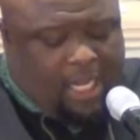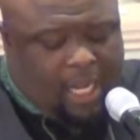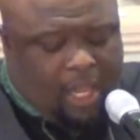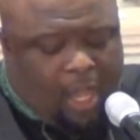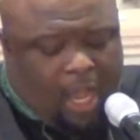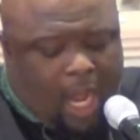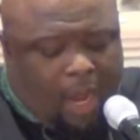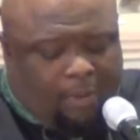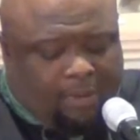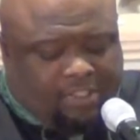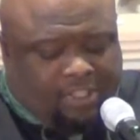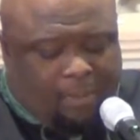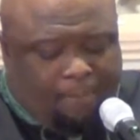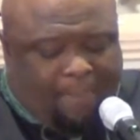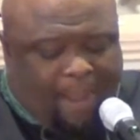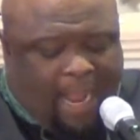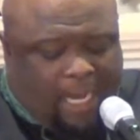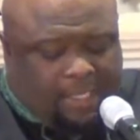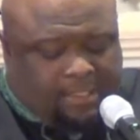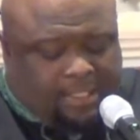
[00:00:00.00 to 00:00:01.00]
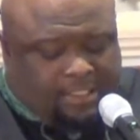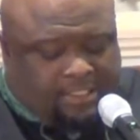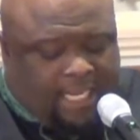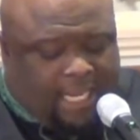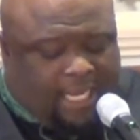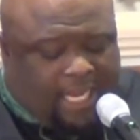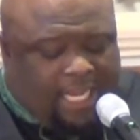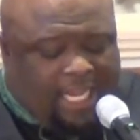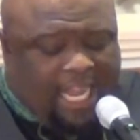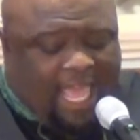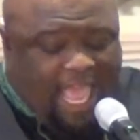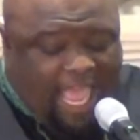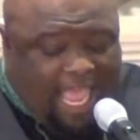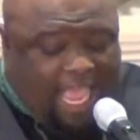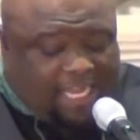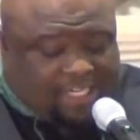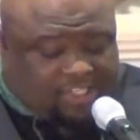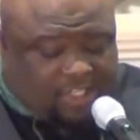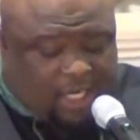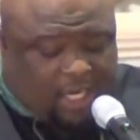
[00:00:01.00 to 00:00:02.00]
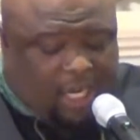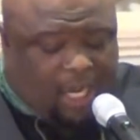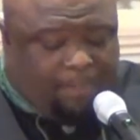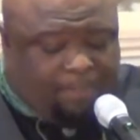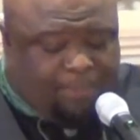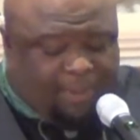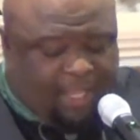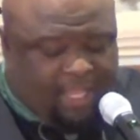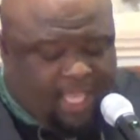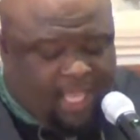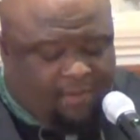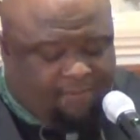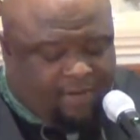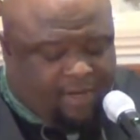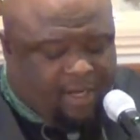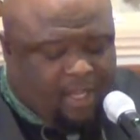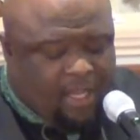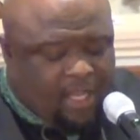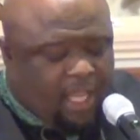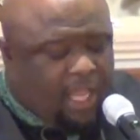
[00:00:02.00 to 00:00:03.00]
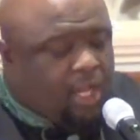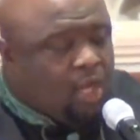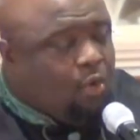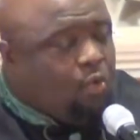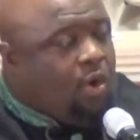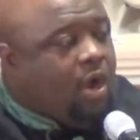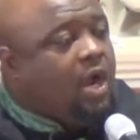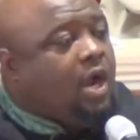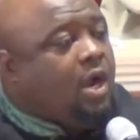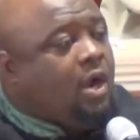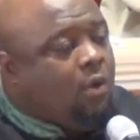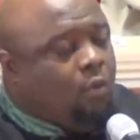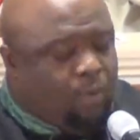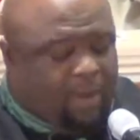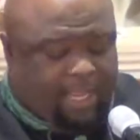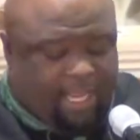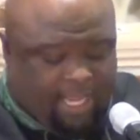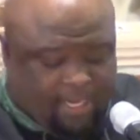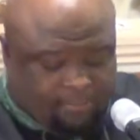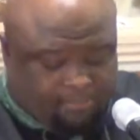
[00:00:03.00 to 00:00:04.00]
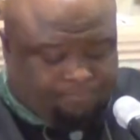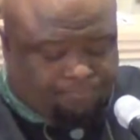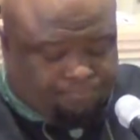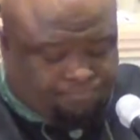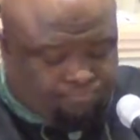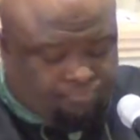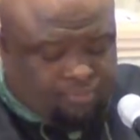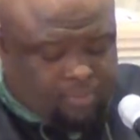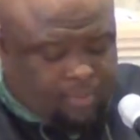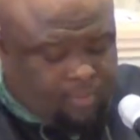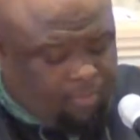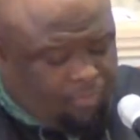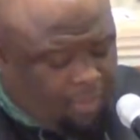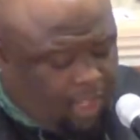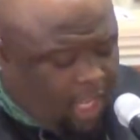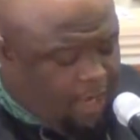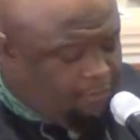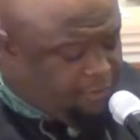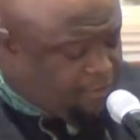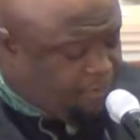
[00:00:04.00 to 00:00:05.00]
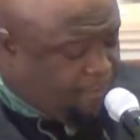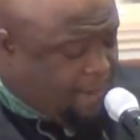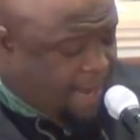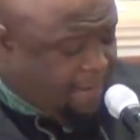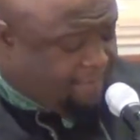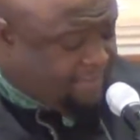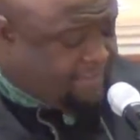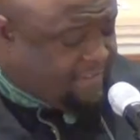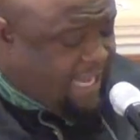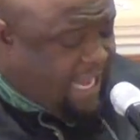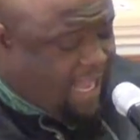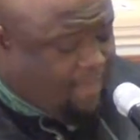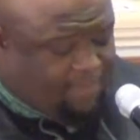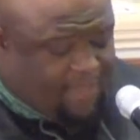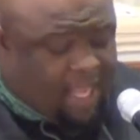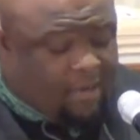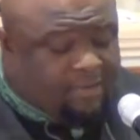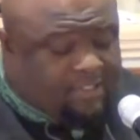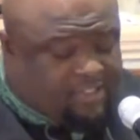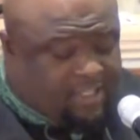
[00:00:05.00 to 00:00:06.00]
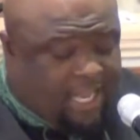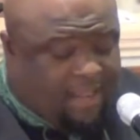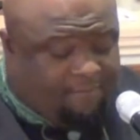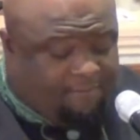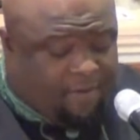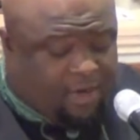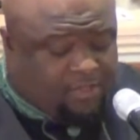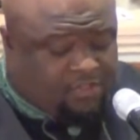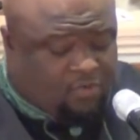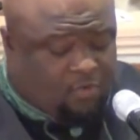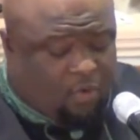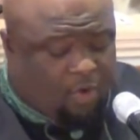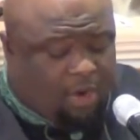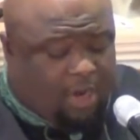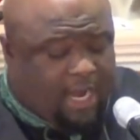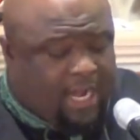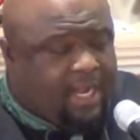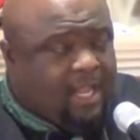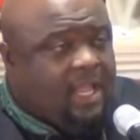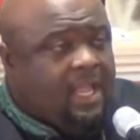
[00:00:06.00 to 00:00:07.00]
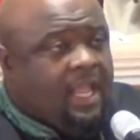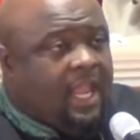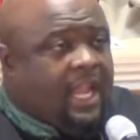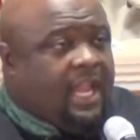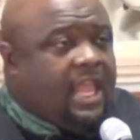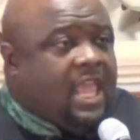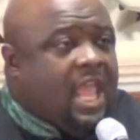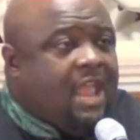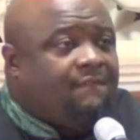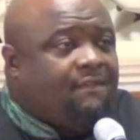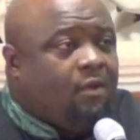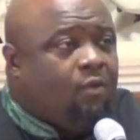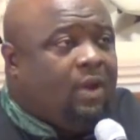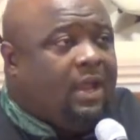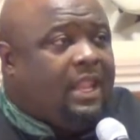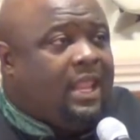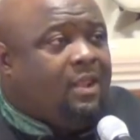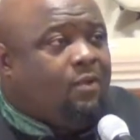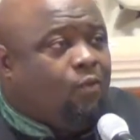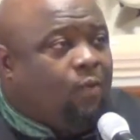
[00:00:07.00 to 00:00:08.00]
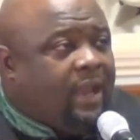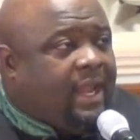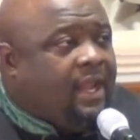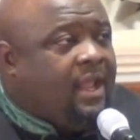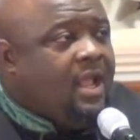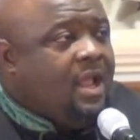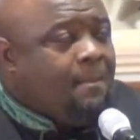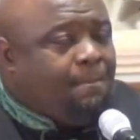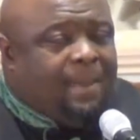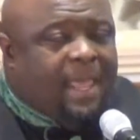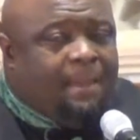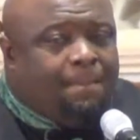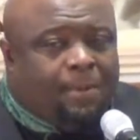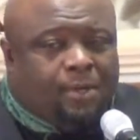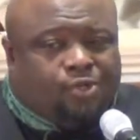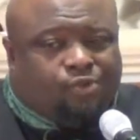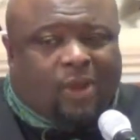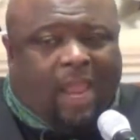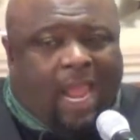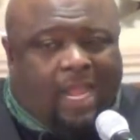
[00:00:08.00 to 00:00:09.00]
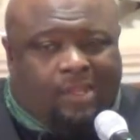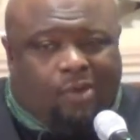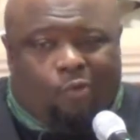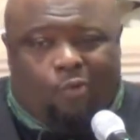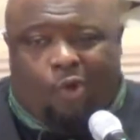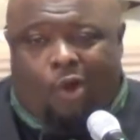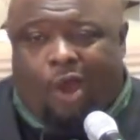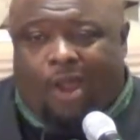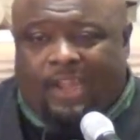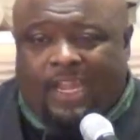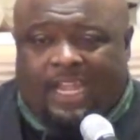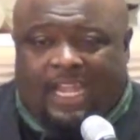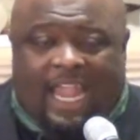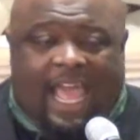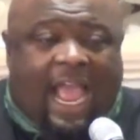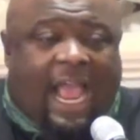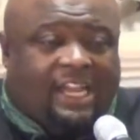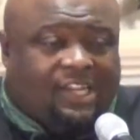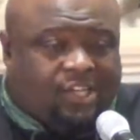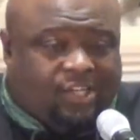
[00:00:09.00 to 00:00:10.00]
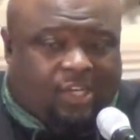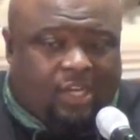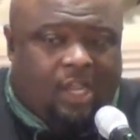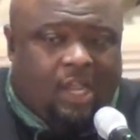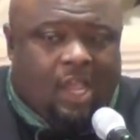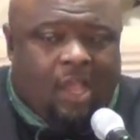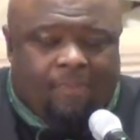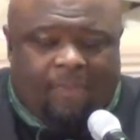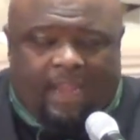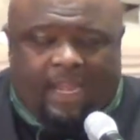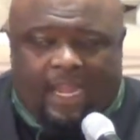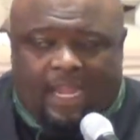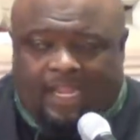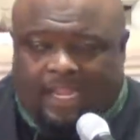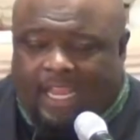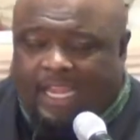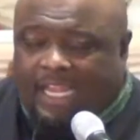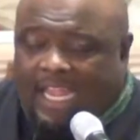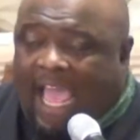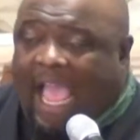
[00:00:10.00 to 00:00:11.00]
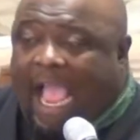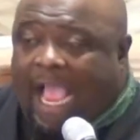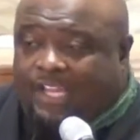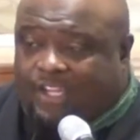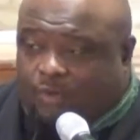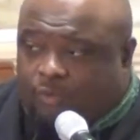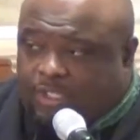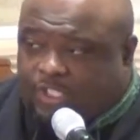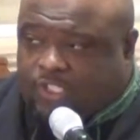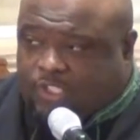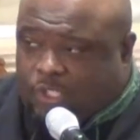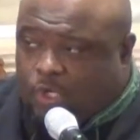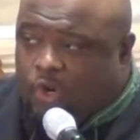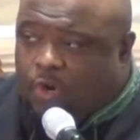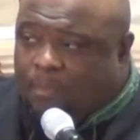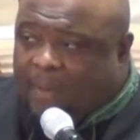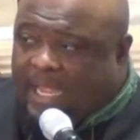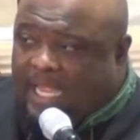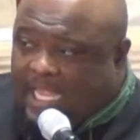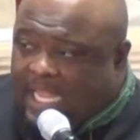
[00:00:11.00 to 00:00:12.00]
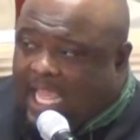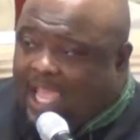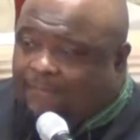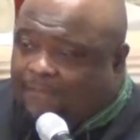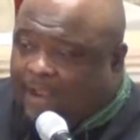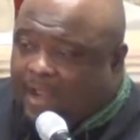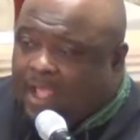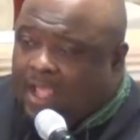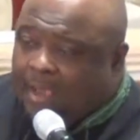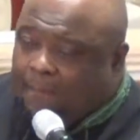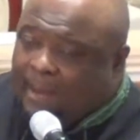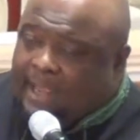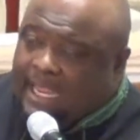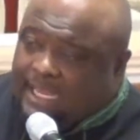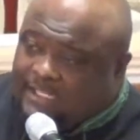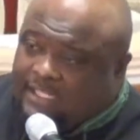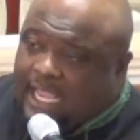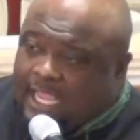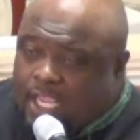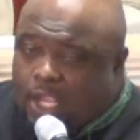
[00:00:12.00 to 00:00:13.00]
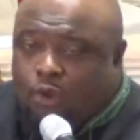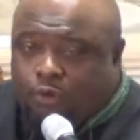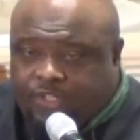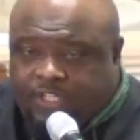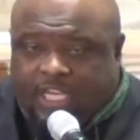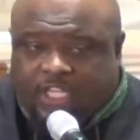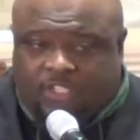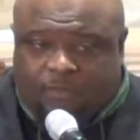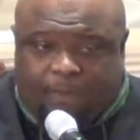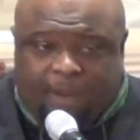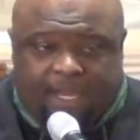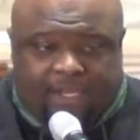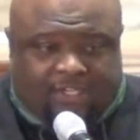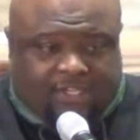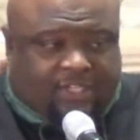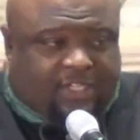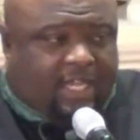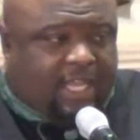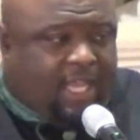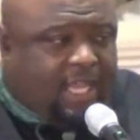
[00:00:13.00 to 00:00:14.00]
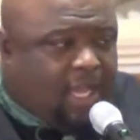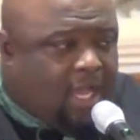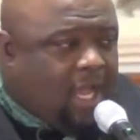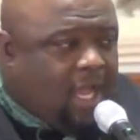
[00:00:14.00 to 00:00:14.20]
Lord was about to take Elijah up to heaven in a whirlwind, it was prophesied there, we see in verse 1, and everywhere they went, people tried to warn Elisha that Elijah would soon be living, but he said, you just be still.